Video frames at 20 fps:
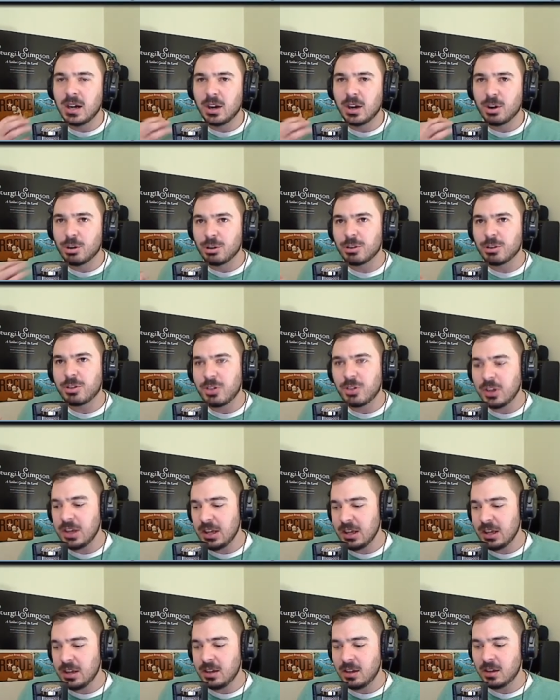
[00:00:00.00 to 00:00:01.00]

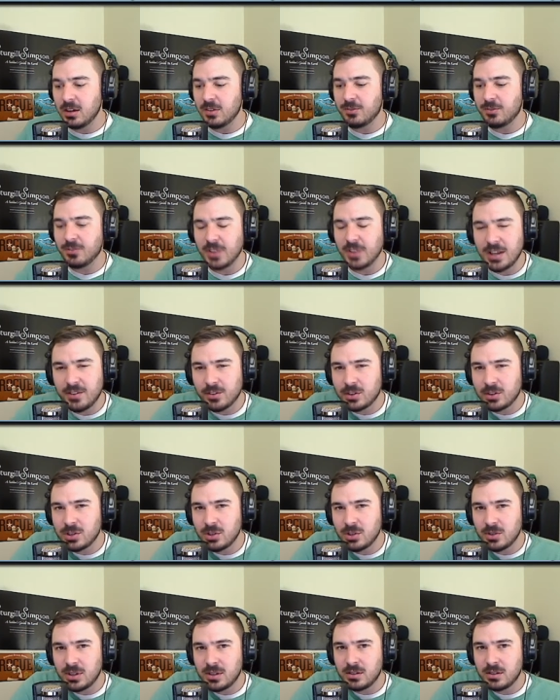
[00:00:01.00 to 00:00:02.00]
earthy flavor
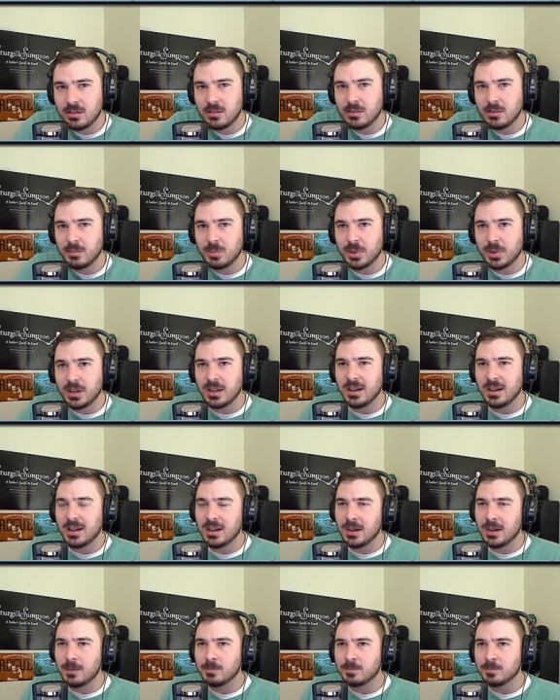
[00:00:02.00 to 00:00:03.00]
to it, but
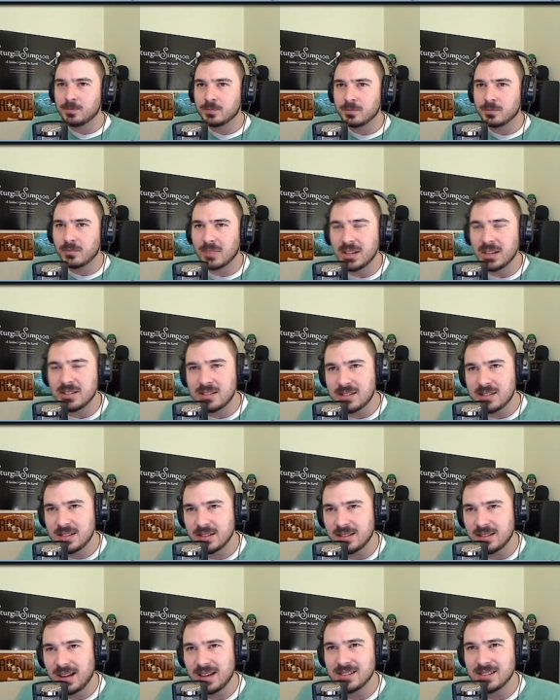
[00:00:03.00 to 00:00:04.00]
it
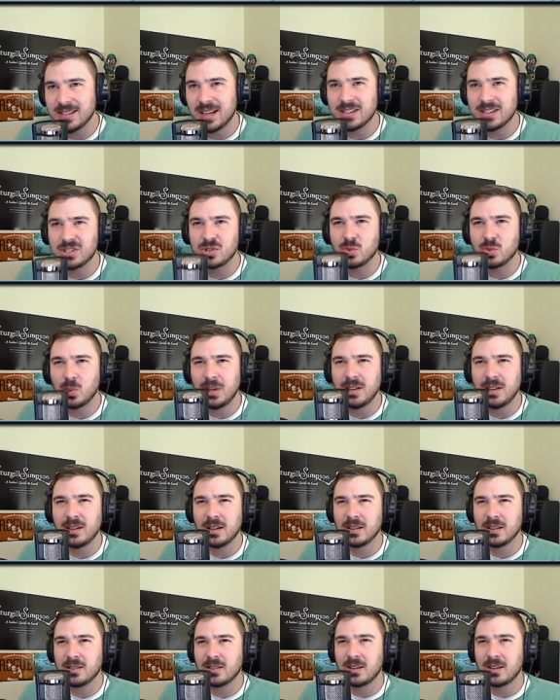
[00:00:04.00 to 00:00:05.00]
still has that
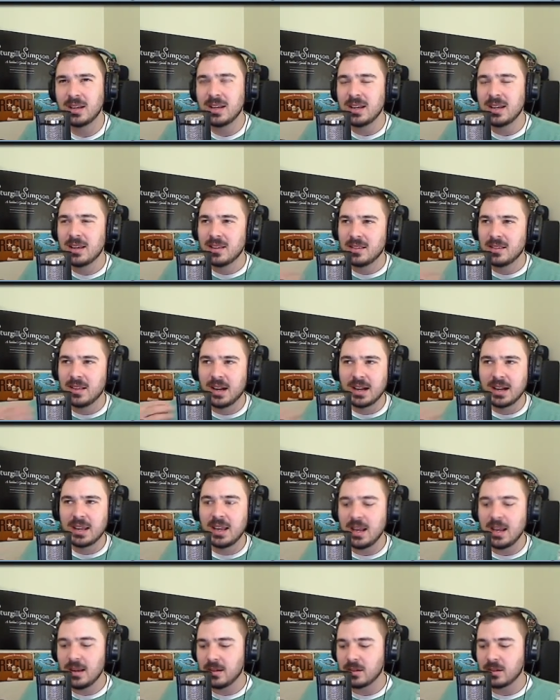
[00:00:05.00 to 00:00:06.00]
sweetness that I
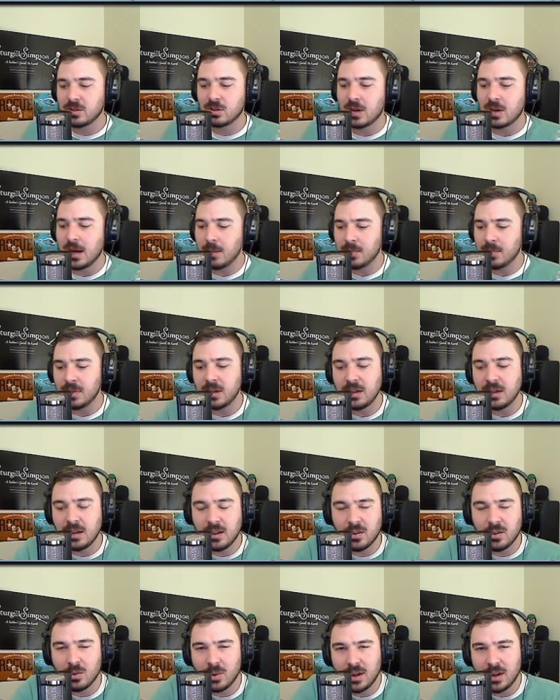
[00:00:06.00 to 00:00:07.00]
can't describe in any
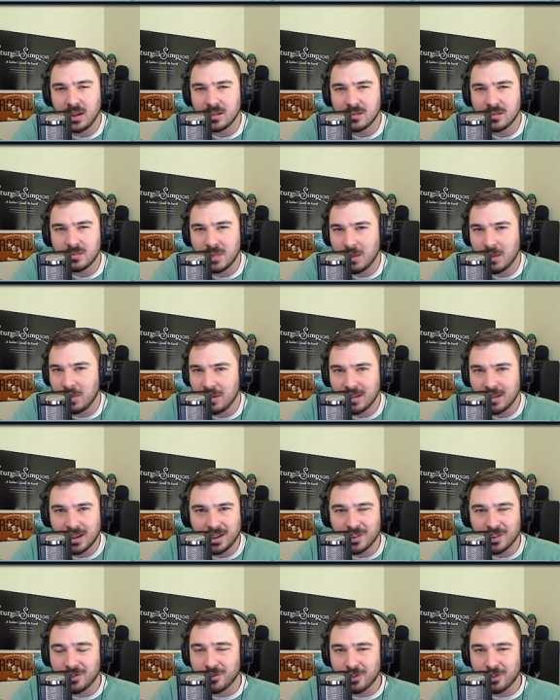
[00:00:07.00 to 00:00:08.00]
other way as maybe
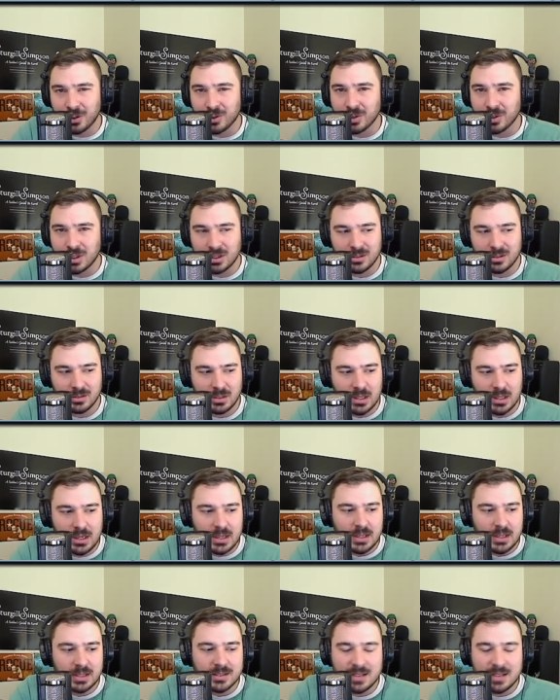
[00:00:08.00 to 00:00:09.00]
like a fruit.
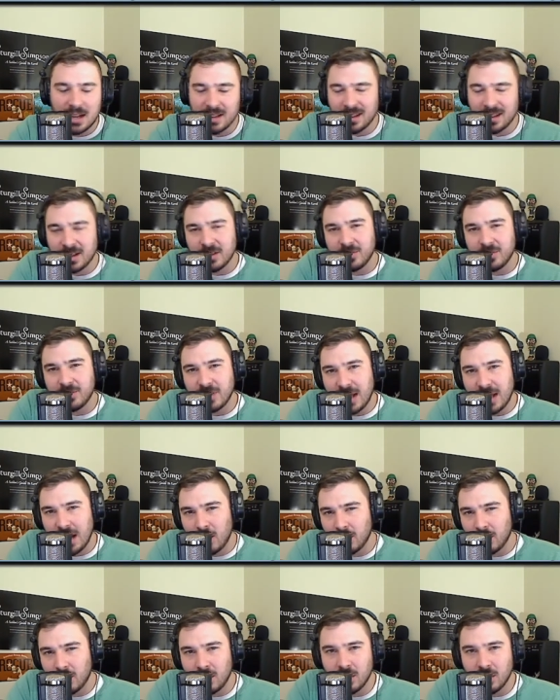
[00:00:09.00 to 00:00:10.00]
It's not like a
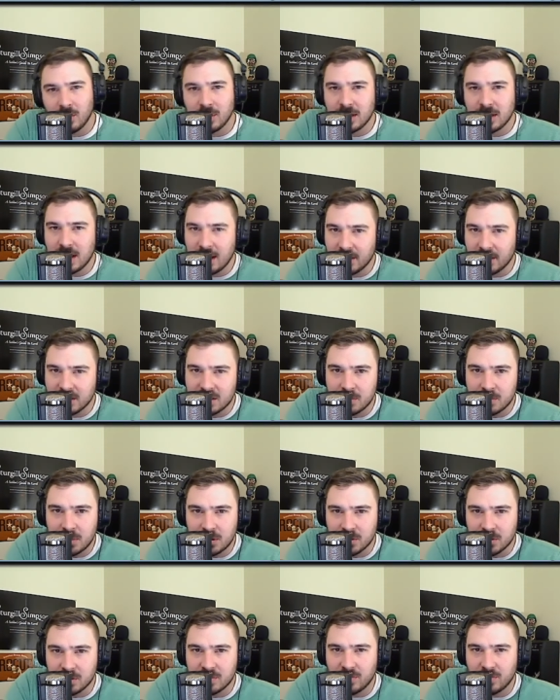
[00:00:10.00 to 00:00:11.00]
flower, although it kind of
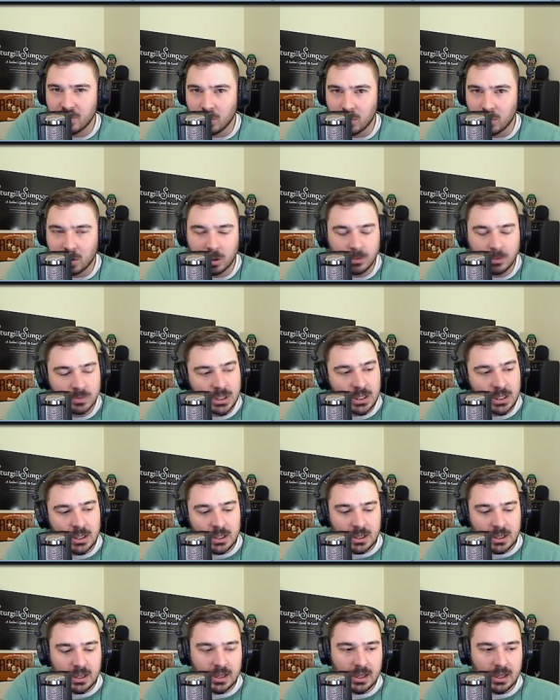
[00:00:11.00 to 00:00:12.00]
smells floral.
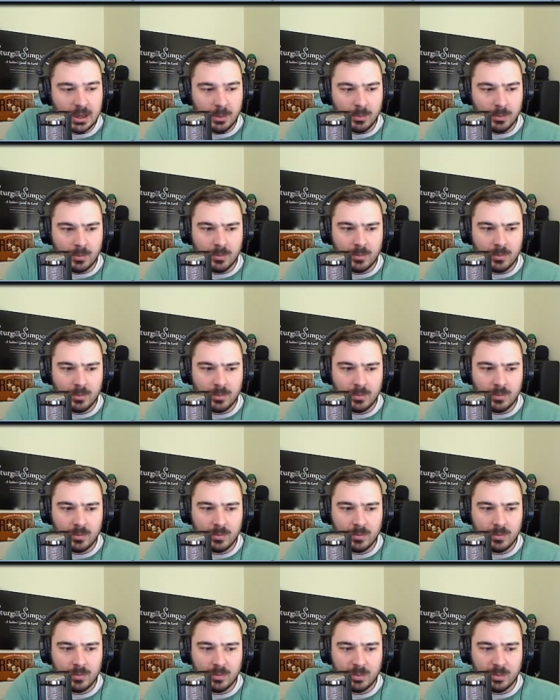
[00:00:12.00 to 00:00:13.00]

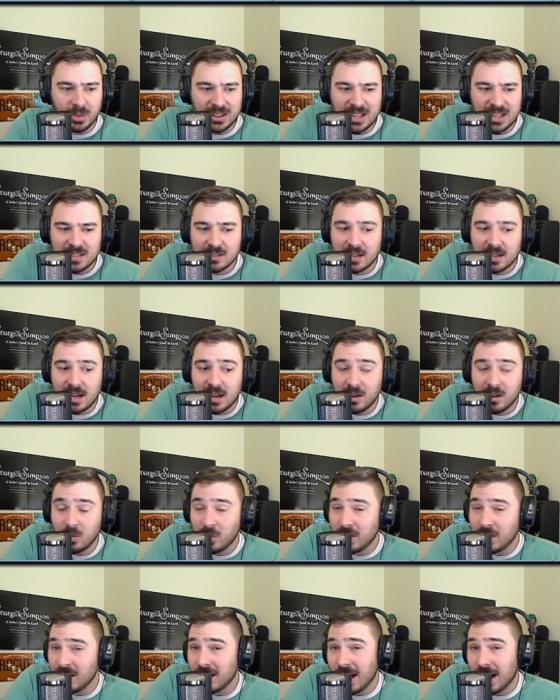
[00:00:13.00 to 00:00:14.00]
But that's kind of
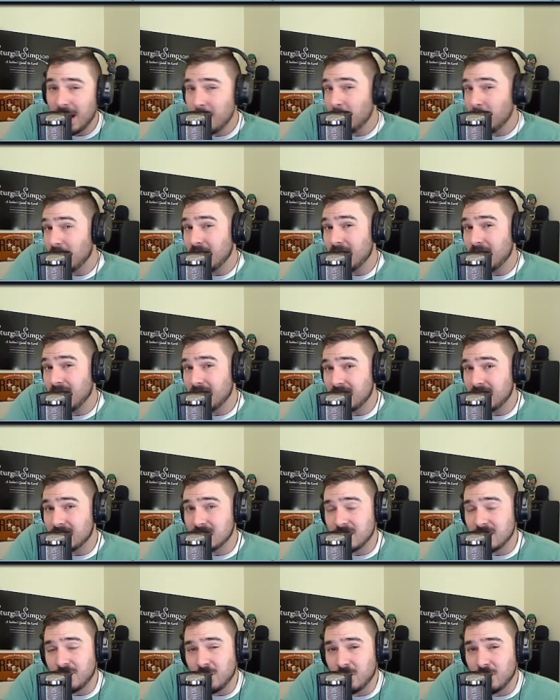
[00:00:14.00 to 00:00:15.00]
what an IPA
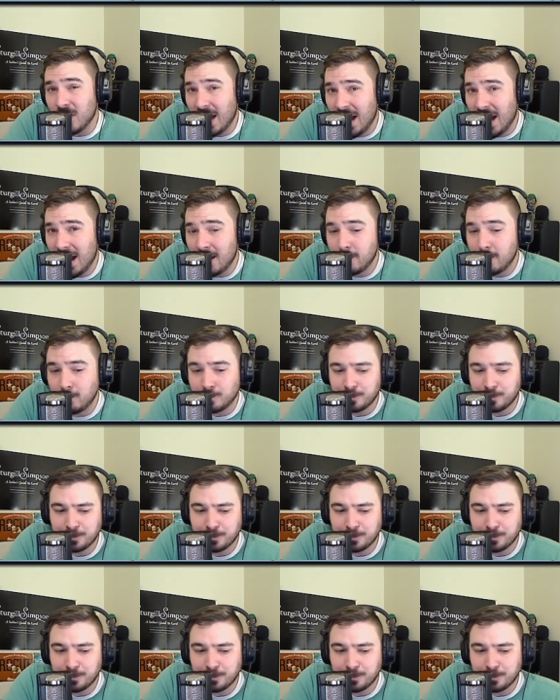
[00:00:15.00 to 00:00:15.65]
is. If you've had